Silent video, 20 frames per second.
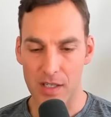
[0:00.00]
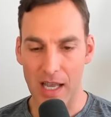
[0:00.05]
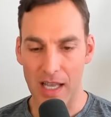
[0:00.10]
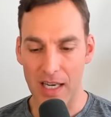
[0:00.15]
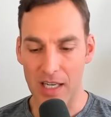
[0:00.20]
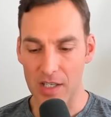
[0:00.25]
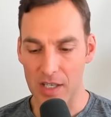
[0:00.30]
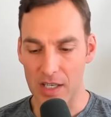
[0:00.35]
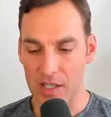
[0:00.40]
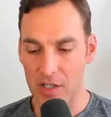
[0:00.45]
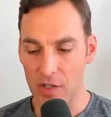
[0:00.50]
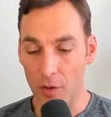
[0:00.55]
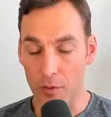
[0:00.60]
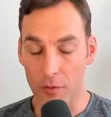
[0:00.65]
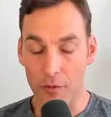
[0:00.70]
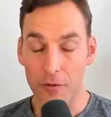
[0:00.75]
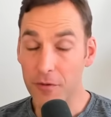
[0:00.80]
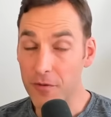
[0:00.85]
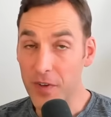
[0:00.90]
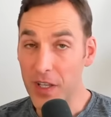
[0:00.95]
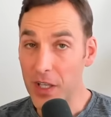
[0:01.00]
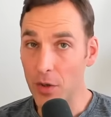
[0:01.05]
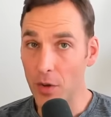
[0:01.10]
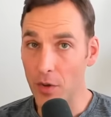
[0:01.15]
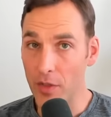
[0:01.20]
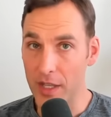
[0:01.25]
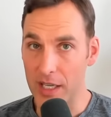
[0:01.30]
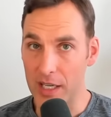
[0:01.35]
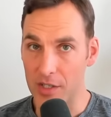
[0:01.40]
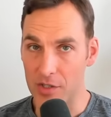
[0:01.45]
And it, you don't feel
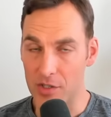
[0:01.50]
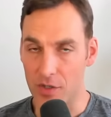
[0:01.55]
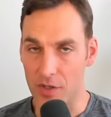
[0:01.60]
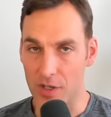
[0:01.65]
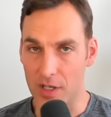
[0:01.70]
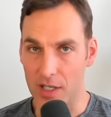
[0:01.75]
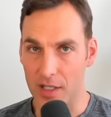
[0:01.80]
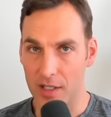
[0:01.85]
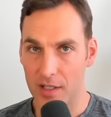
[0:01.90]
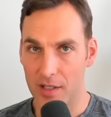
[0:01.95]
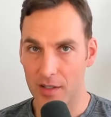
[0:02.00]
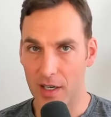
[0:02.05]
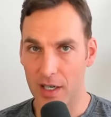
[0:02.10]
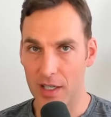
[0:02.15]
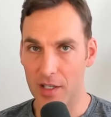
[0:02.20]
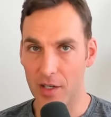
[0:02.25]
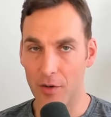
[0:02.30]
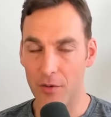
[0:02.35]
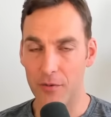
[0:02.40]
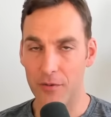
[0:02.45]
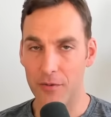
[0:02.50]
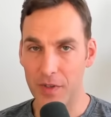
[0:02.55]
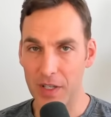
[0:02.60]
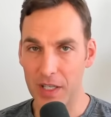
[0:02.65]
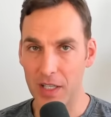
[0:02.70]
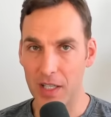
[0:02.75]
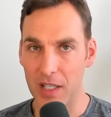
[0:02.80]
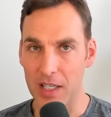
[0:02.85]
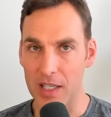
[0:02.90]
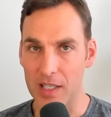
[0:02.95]
the injury, right? You don't
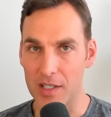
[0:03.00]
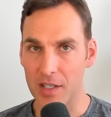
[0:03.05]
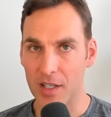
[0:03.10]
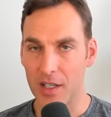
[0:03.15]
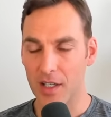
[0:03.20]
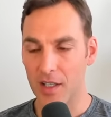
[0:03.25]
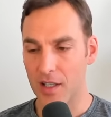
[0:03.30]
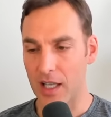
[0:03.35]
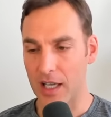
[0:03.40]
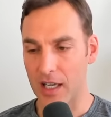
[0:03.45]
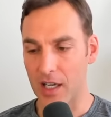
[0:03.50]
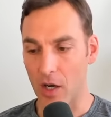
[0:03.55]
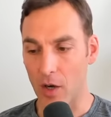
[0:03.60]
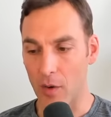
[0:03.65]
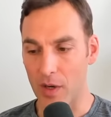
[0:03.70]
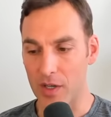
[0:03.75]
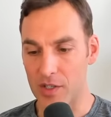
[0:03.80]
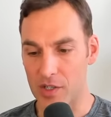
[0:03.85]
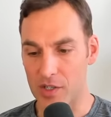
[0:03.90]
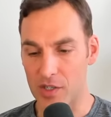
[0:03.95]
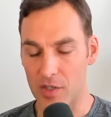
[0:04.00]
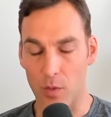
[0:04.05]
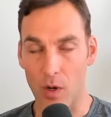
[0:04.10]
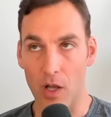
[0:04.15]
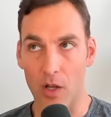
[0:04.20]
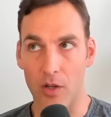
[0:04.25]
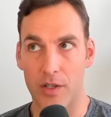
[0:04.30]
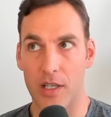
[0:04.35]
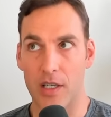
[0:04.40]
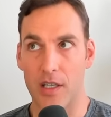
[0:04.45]
feel it like, oh, I just
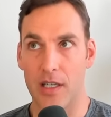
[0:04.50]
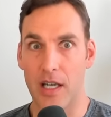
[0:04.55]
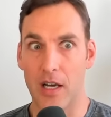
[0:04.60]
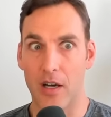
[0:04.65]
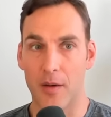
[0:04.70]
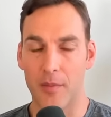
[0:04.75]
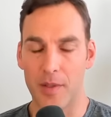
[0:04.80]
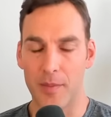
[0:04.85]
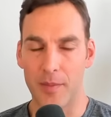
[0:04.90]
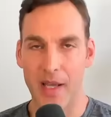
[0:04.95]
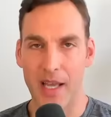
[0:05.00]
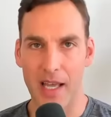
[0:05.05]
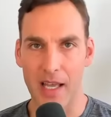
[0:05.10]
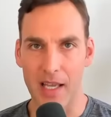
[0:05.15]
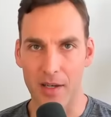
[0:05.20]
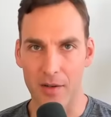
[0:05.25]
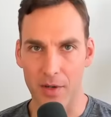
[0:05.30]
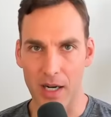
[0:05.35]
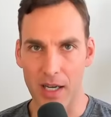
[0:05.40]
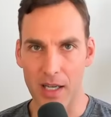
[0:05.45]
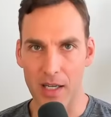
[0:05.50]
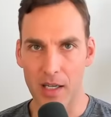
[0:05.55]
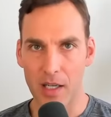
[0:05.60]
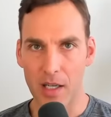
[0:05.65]
swallowed it and now I'm in pain, right?